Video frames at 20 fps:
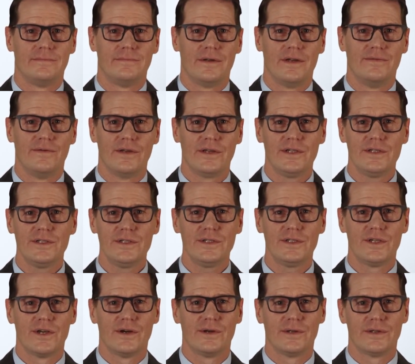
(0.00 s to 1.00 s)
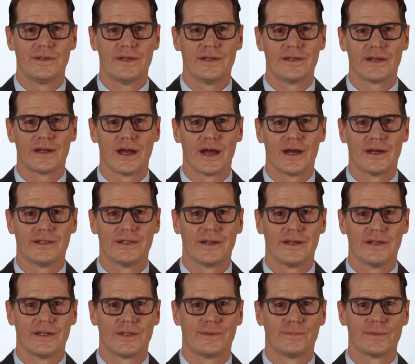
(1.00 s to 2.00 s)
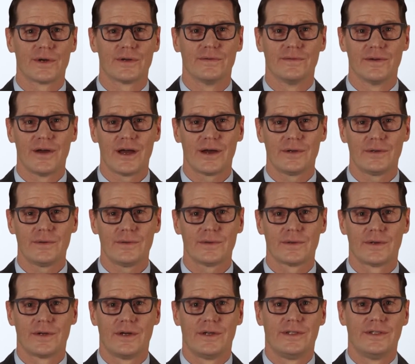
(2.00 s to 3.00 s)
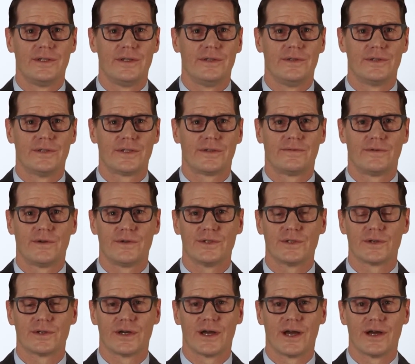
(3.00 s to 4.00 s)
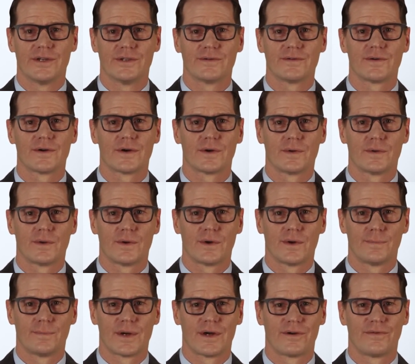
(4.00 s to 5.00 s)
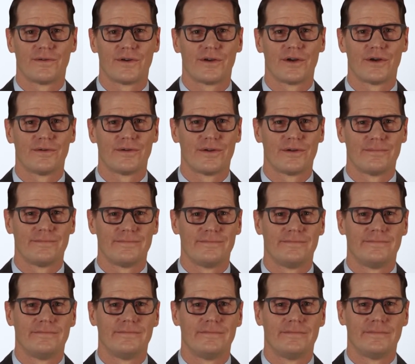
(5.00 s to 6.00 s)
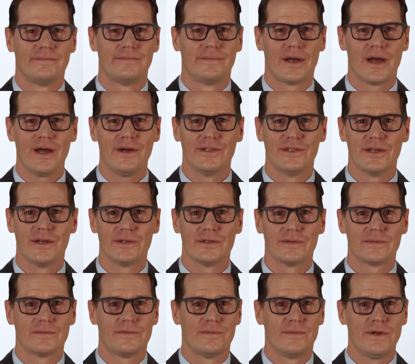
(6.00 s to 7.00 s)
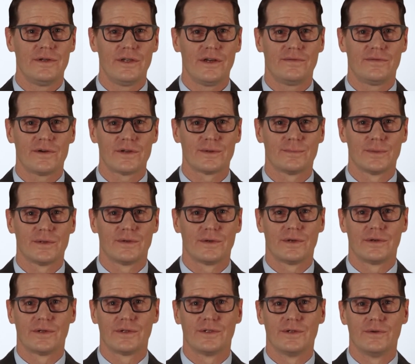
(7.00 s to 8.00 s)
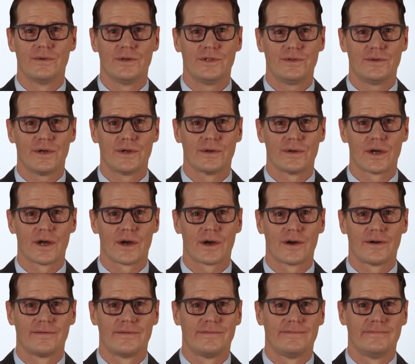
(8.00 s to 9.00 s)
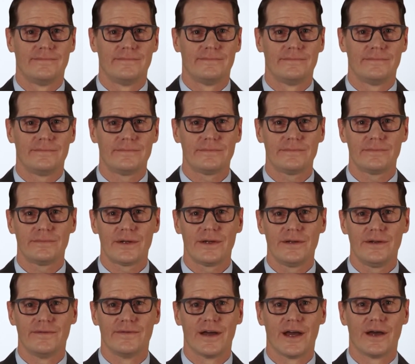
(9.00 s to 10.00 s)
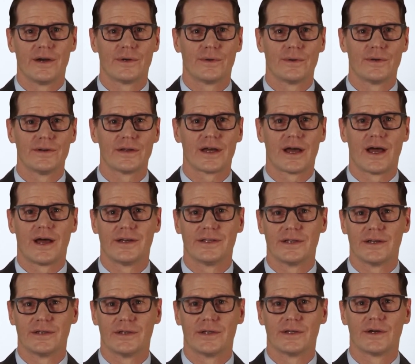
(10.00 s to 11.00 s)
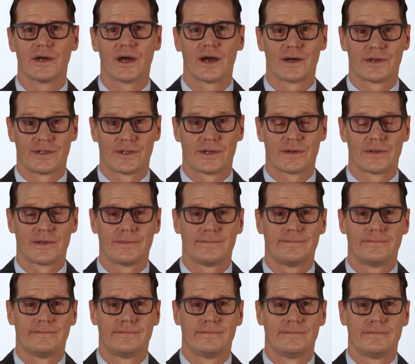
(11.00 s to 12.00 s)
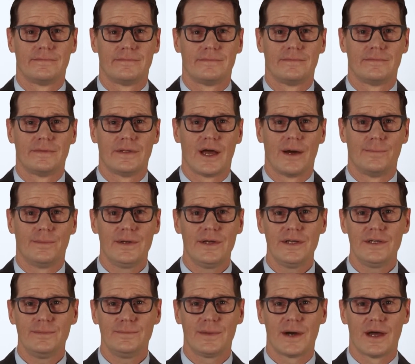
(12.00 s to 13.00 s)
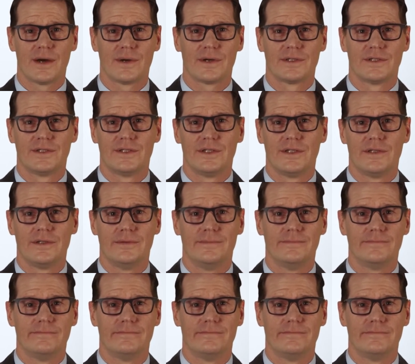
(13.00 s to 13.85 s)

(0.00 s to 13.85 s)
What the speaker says: If it is determined that the asset is book value exceeds the future cash flow or benefit of the asset, the difference between the two is written off, and the value of the asset declines on the company's balance sheet.